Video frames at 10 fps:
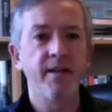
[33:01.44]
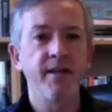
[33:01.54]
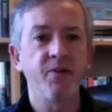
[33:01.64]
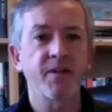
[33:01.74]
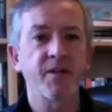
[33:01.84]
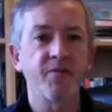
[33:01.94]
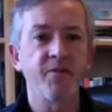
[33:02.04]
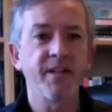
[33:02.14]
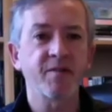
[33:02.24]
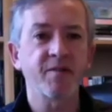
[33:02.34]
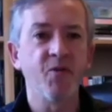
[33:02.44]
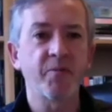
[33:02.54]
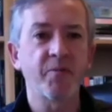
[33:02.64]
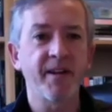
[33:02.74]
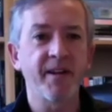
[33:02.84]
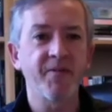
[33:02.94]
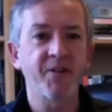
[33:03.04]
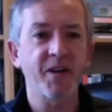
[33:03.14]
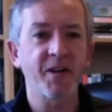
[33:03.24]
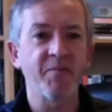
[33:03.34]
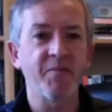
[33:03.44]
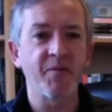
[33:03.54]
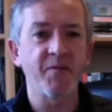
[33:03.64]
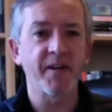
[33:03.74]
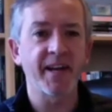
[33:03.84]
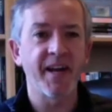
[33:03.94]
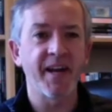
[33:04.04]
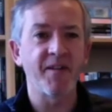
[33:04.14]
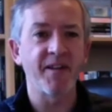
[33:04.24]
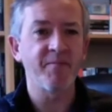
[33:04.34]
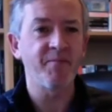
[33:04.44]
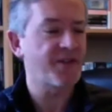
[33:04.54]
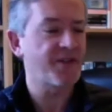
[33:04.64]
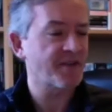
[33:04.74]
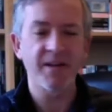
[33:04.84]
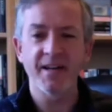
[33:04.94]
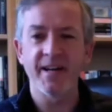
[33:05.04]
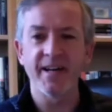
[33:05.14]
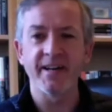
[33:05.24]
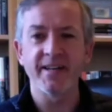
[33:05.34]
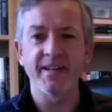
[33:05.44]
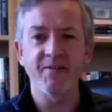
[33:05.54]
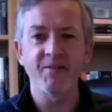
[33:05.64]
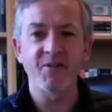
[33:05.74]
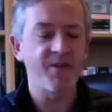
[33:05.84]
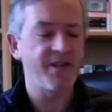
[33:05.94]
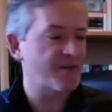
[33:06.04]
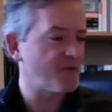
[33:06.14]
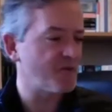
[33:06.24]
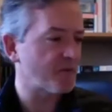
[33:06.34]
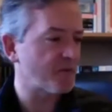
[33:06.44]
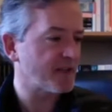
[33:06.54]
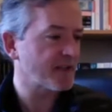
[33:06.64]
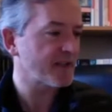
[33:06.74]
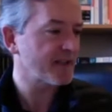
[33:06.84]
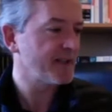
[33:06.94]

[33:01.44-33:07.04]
You always have to read the small print of the document very carefully. Music's a bit like that. You've got to read your small print.